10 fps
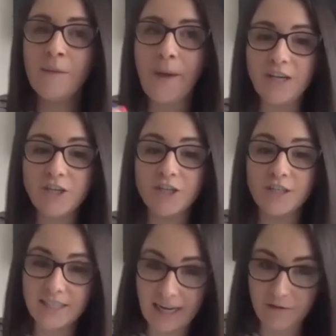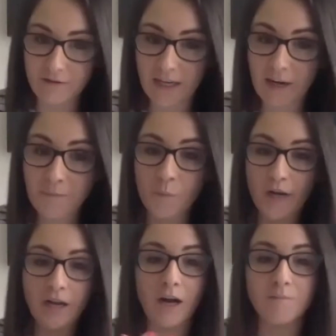patient safety when
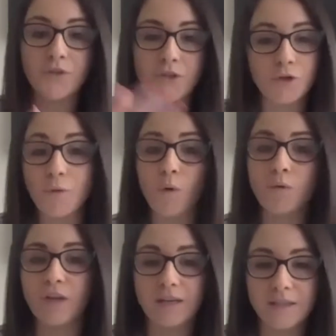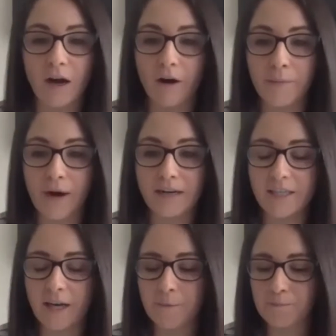it comes to all things
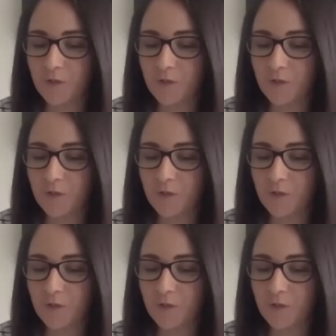chiropractic.